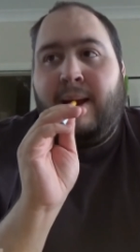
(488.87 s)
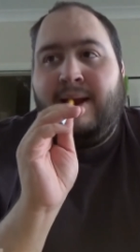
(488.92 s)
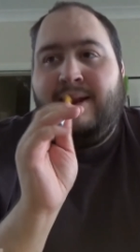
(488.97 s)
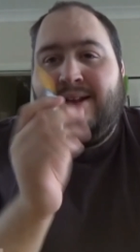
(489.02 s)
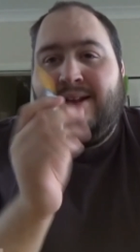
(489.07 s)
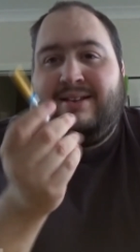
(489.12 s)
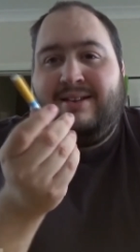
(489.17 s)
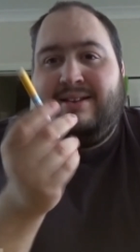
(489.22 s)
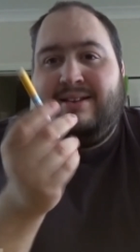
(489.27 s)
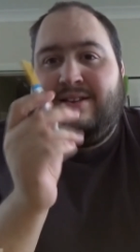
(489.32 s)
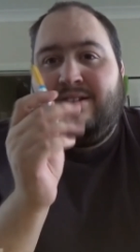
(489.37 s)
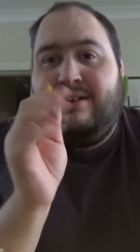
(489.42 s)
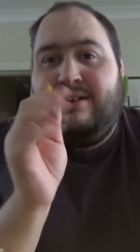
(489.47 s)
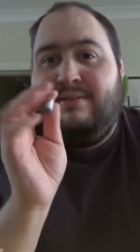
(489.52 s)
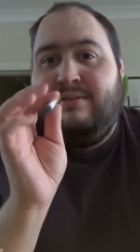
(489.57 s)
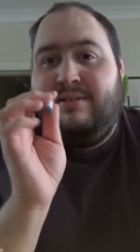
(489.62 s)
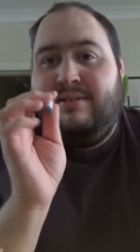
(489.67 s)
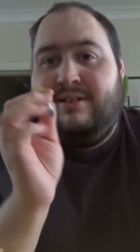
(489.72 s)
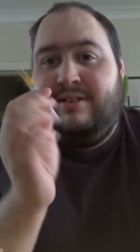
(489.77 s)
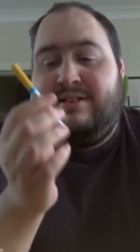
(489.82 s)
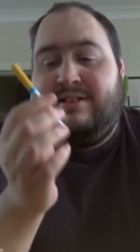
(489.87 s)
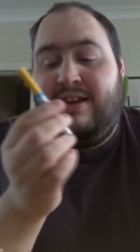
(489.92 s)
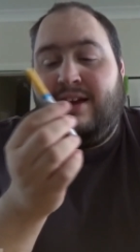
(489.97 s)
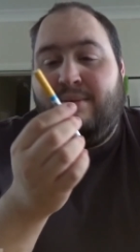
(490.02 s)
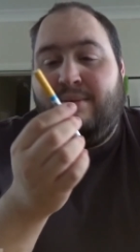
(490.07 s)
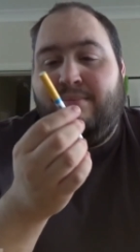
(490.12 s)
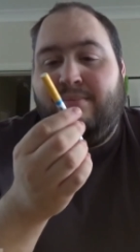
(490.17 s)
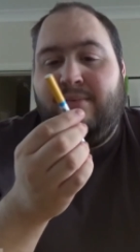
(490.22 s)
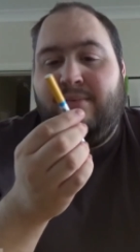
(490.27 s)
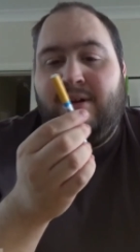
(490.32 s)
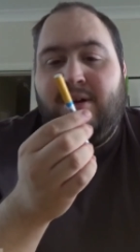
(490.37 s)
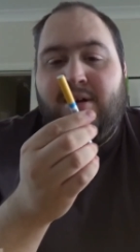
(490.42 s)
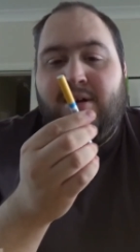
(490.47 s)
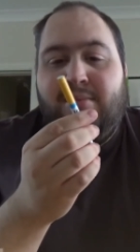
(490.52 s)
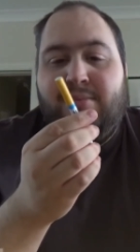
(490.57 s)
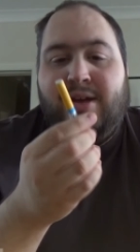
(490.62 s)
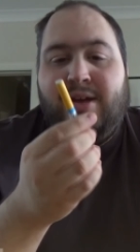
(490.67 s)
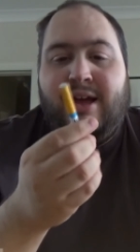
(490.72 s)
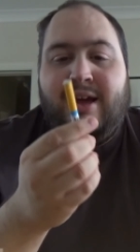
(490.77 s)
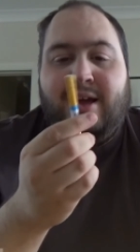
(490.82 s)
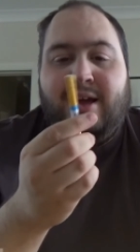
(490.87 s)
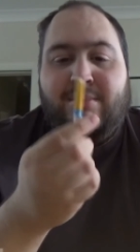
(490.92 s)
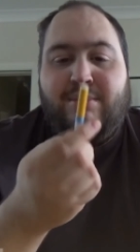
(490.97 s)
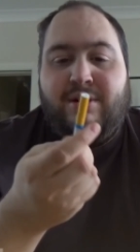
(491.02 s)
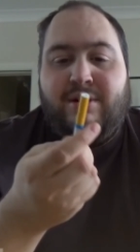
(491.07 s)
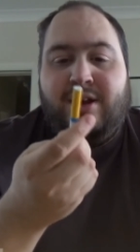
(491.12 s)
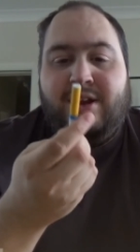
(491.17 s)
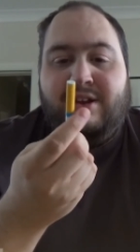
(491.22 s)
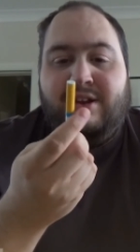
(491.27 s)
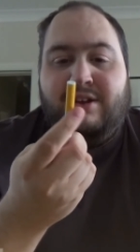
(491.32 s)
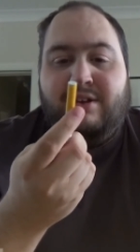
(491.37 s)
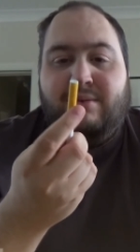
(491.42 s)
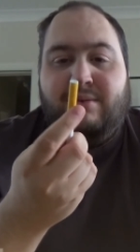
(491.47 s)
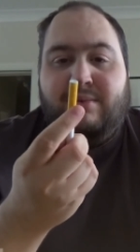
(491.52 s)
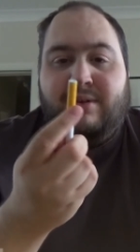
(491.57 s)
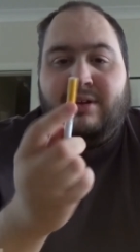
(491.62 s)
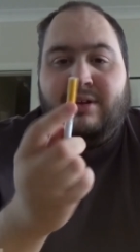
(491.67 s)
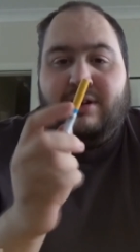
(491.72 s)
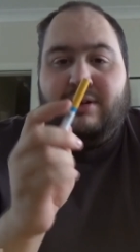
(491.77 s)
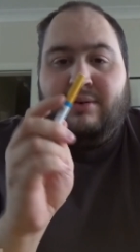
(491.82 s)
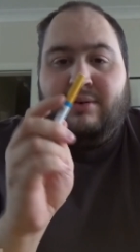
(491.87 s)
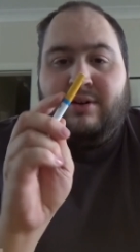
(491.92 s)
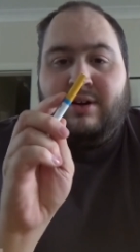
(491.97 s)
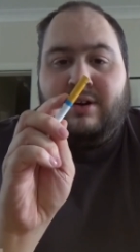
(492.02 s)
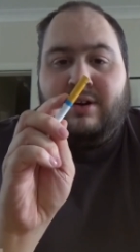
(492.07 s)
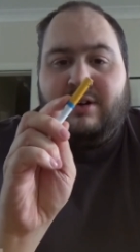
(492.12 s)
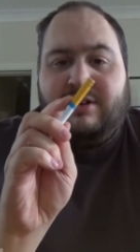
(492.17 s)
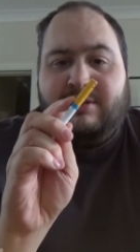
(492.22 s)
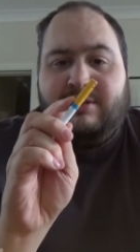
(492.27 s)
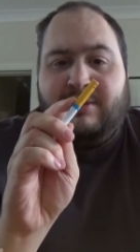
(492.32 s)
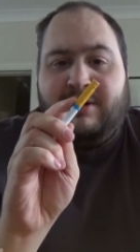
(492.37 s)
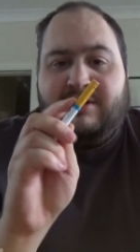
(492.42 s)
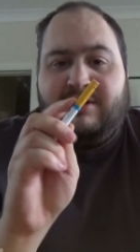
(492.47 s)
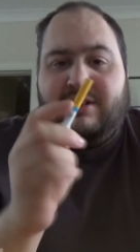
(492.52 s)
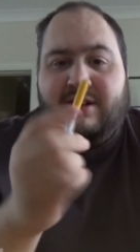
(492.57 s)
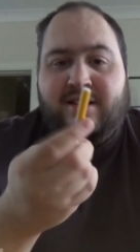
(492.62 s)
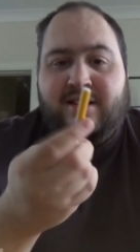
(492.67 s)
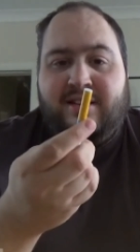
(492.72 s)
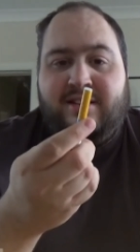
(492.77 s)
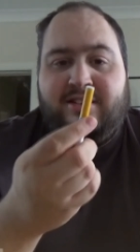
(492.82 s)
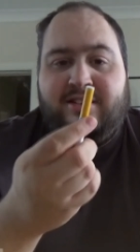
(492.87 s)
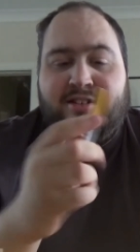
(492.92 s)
This is the same. But yeah, again, what can you do with a little cartomizer like this?